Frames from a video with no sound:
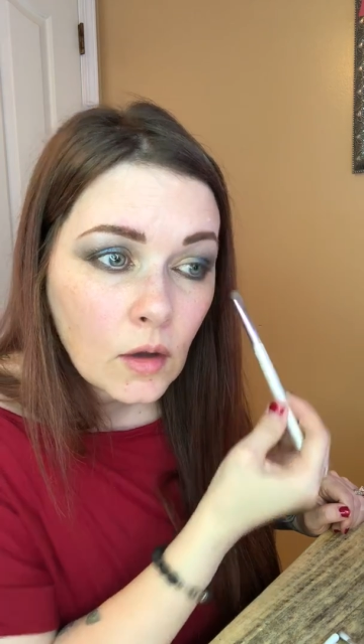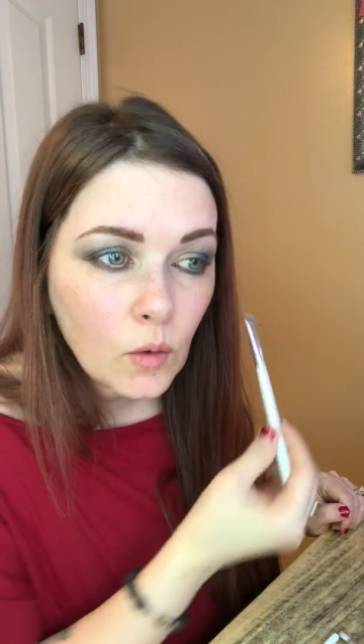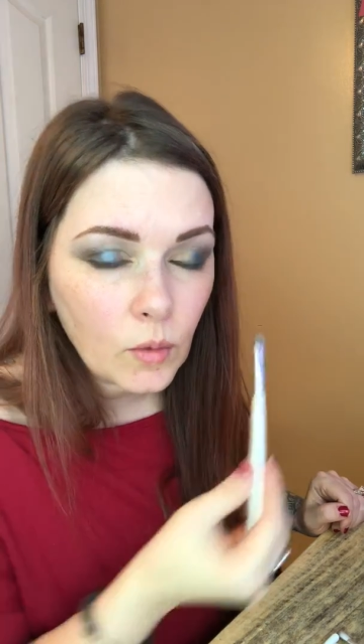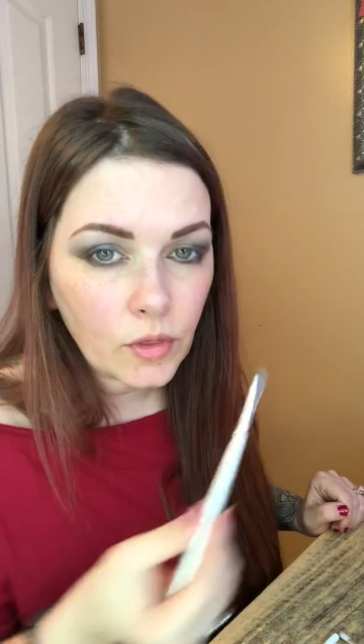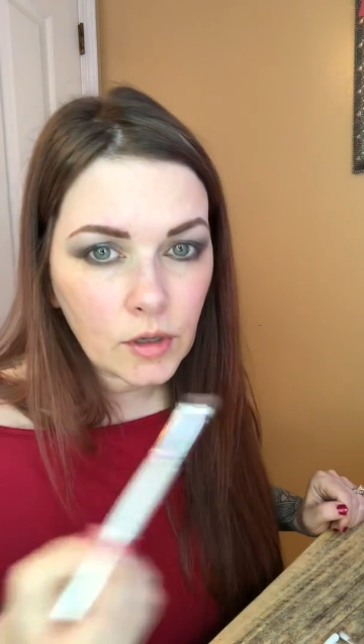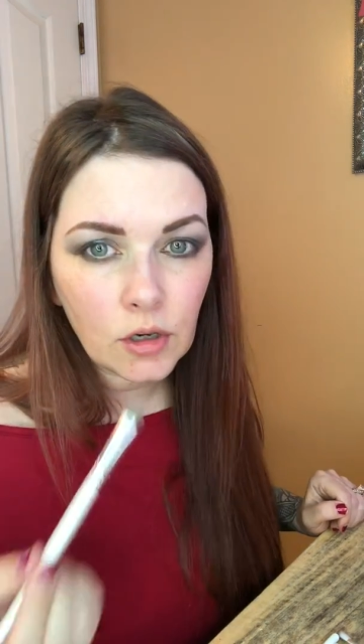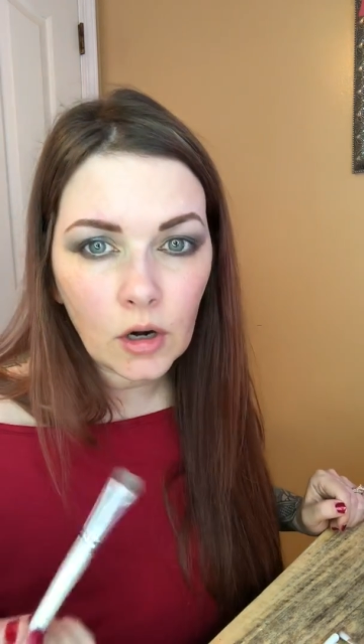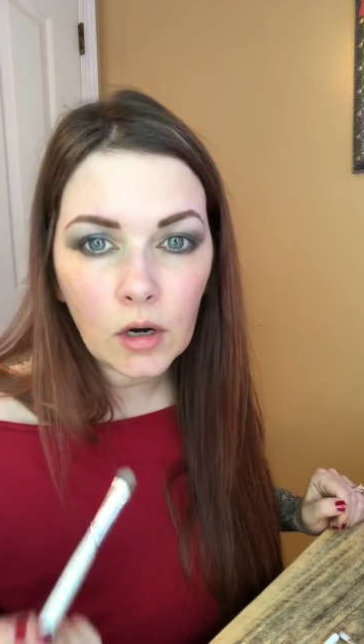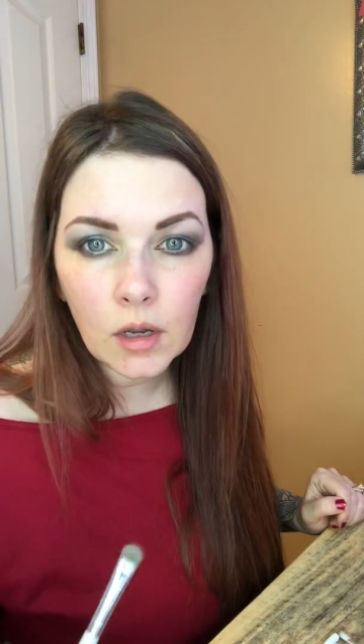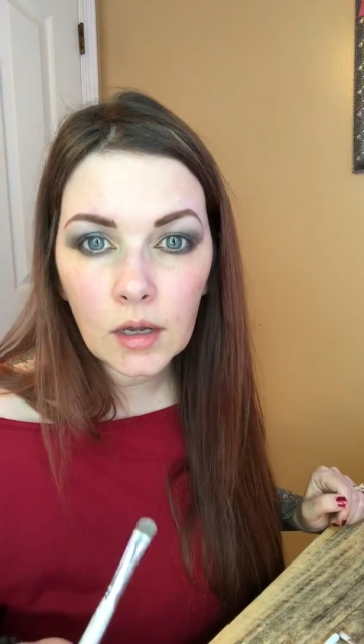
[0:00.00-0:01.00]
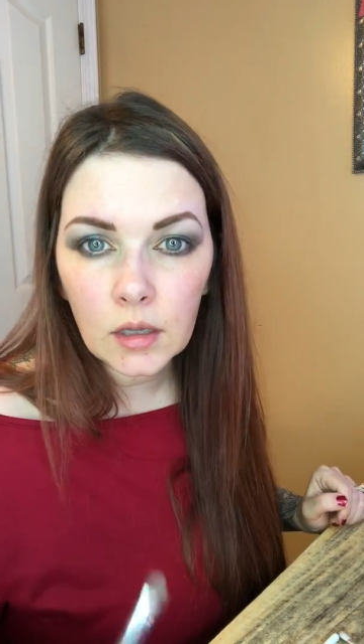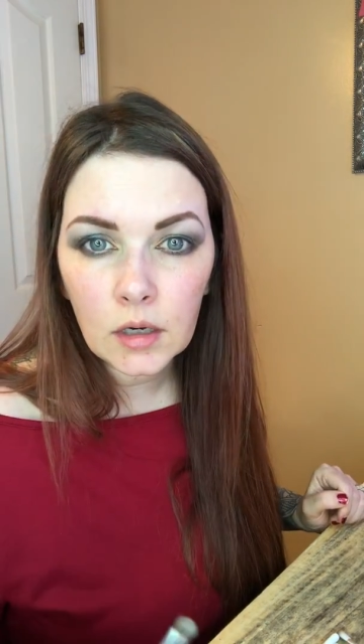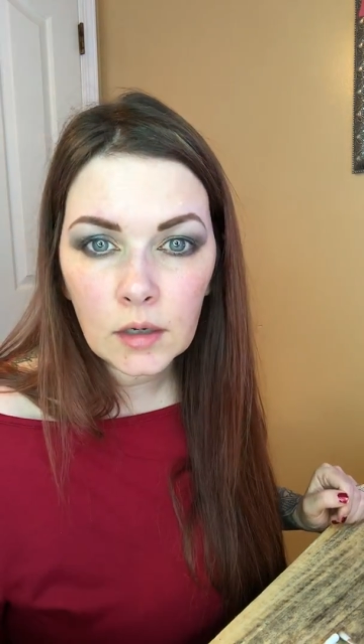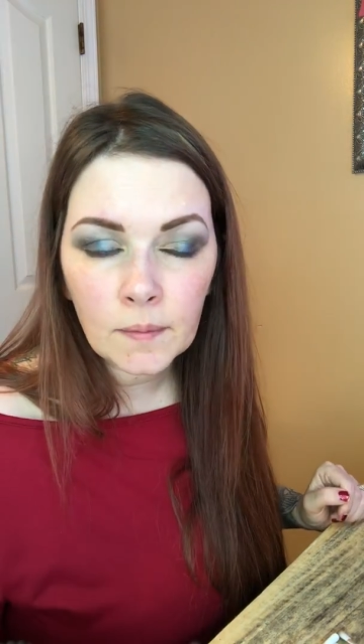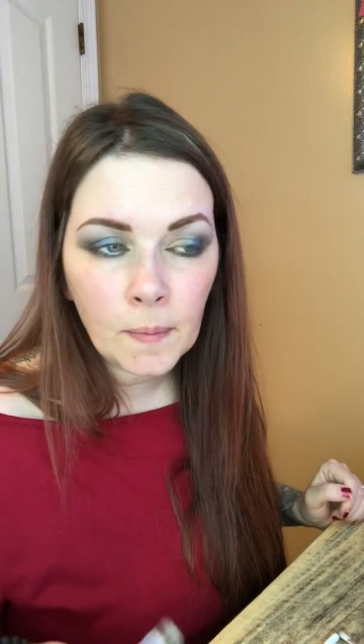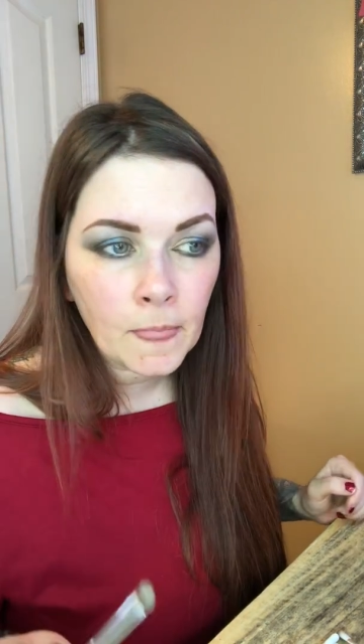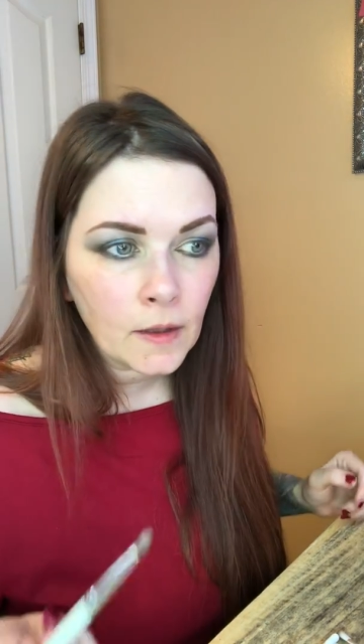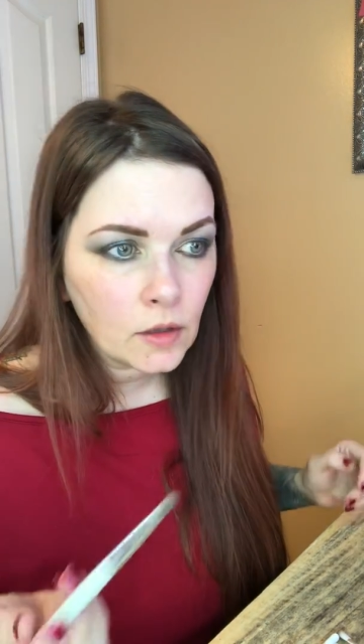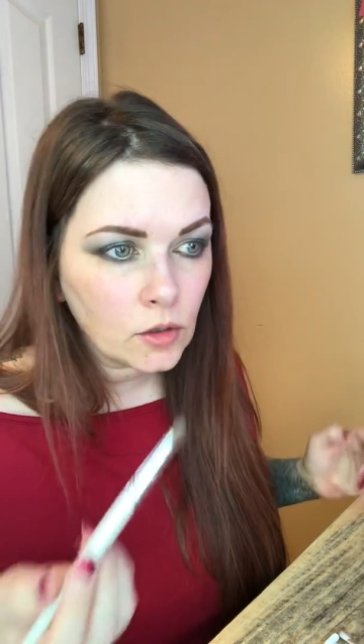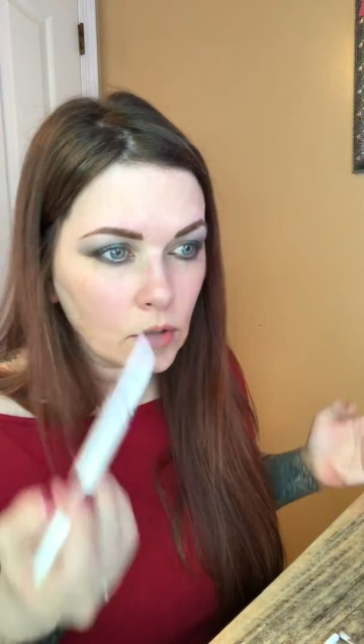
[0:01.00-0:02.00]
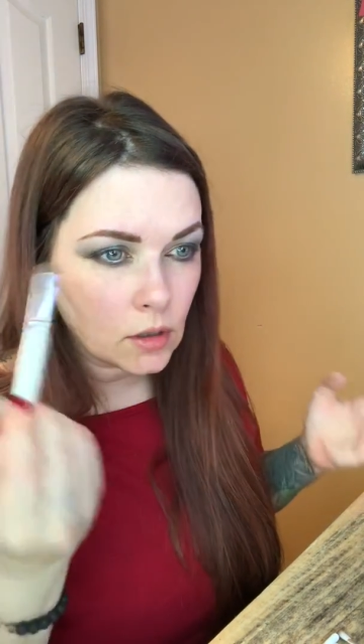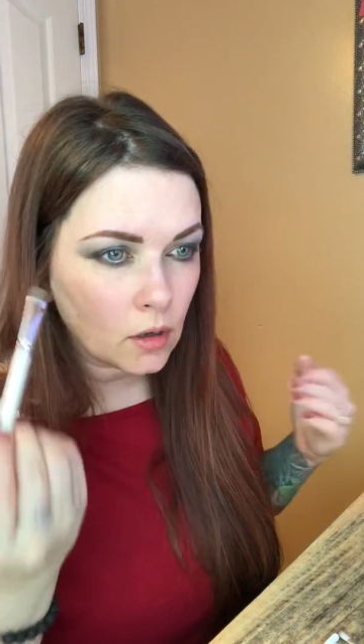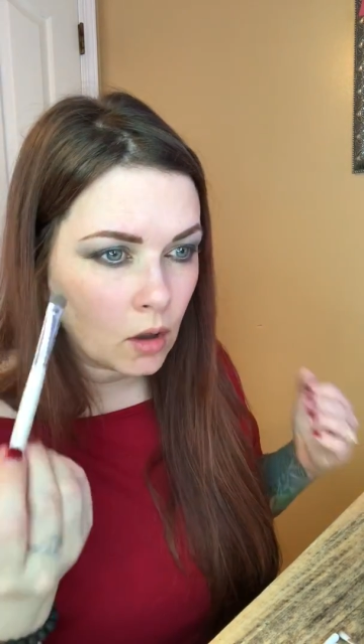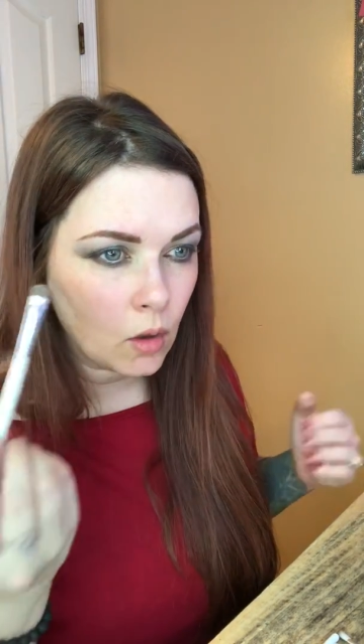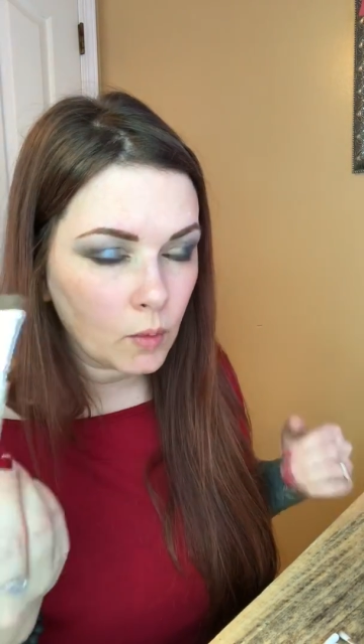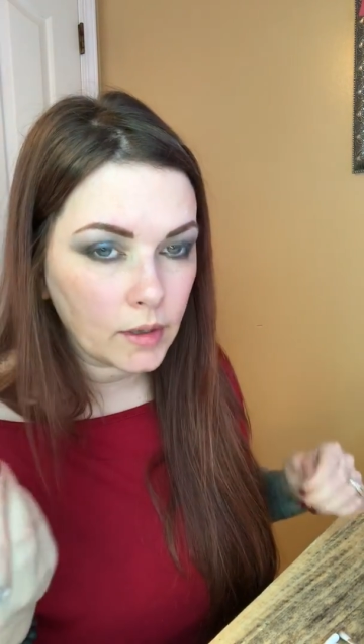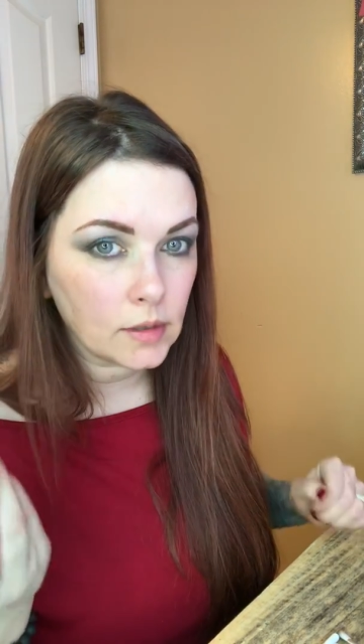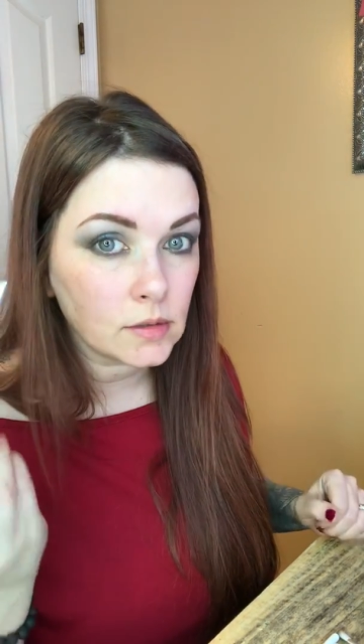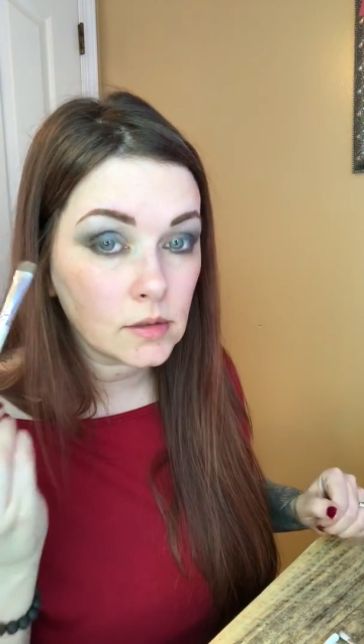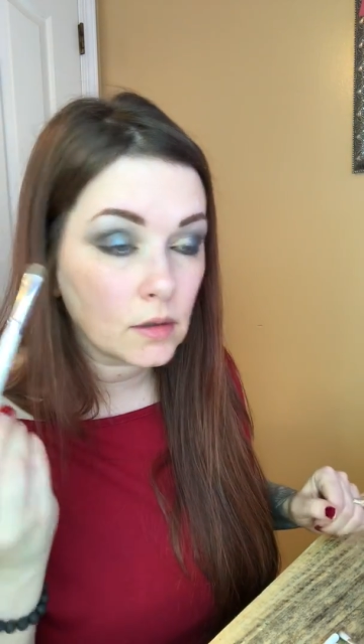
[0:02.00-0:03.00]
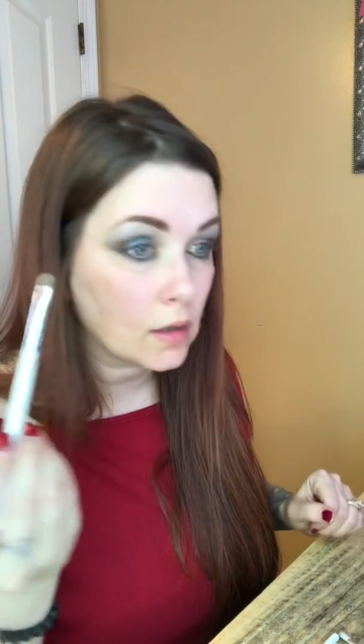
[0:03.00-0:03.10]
with the dark color. You can always